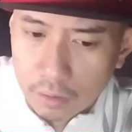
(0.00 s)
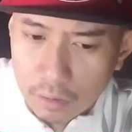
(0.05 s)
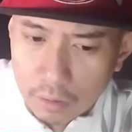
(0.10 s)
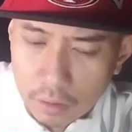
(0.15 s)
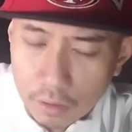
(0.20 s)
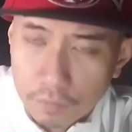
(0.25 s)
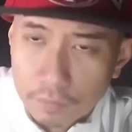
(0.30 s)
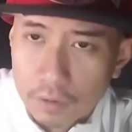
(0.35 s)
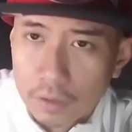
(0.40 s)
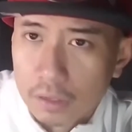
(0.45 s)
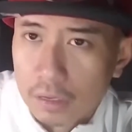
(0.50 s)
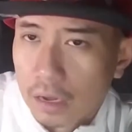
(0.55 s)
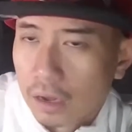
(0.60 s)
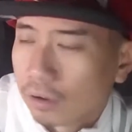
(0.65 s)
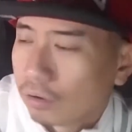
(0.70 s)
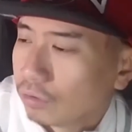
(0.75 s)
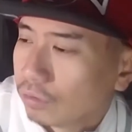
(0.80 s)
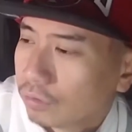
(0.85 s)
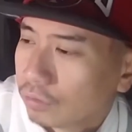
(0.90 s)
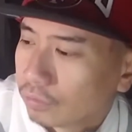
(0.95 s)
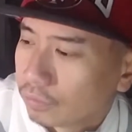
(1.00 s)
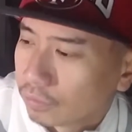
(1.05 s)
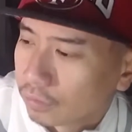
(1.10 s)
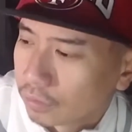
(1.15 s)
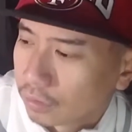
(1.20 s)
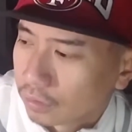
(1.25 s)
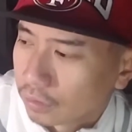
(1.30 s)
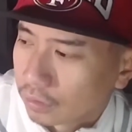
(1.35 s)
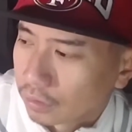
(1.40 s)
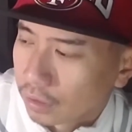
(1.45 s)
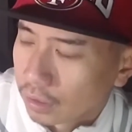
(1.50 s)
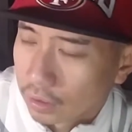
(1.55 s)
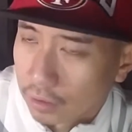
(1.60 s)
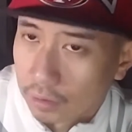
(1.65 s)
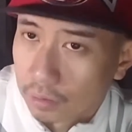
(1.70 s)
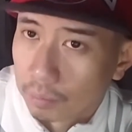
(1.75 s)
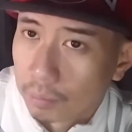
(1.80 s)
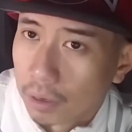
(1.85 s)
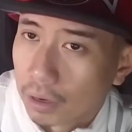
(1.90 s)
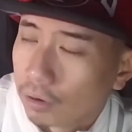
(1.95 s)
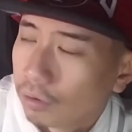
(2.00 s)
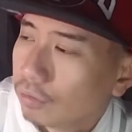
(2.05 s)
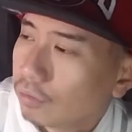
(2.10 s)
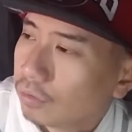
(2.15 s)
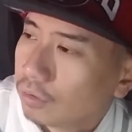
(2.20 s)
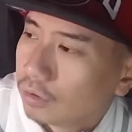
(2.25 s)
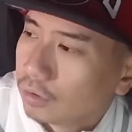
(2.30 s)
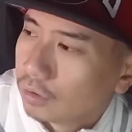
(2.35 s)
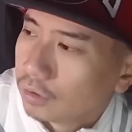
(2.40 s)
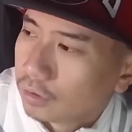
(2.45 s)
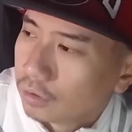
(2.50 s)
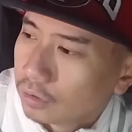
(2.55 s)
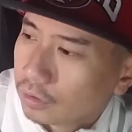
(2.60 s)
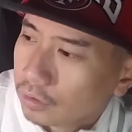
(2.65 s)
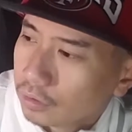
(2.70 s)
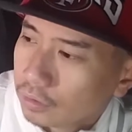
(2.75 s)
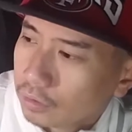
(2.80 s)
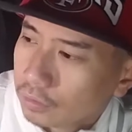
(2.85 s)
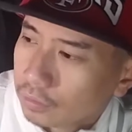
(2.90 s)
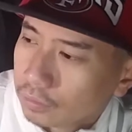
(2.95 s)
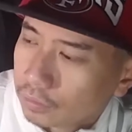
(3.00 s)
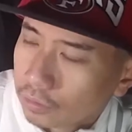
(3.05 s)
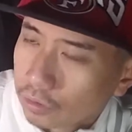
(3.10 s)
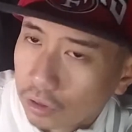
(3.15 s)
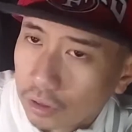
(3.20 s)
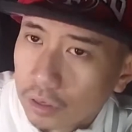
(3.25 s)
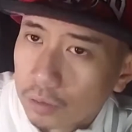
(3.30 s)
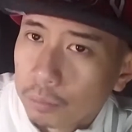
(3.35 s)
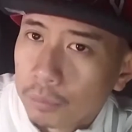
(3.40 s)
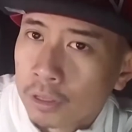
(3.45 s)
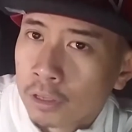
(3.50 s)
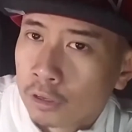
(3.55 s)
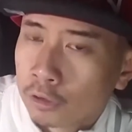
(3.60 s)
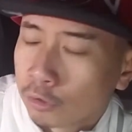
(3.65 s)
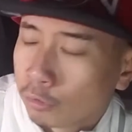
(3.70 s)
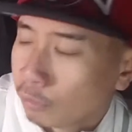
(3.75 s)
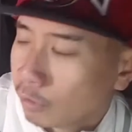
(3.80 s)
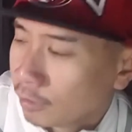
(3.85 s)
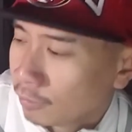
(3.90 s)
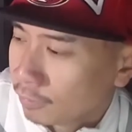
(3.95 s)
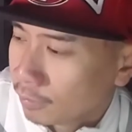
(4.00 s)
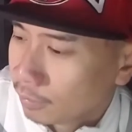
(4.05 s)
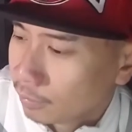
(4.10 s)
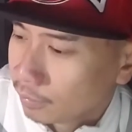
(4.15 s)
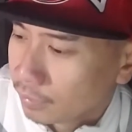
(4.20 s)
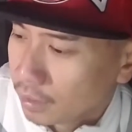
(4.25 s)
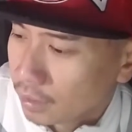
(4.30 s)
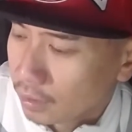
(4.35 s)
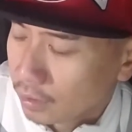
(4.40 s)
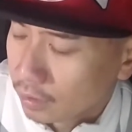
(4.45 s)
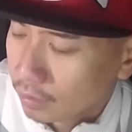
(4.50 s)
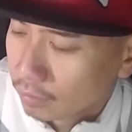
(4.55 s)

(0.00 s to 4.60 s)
different town. It's like about 20 minutes away from me.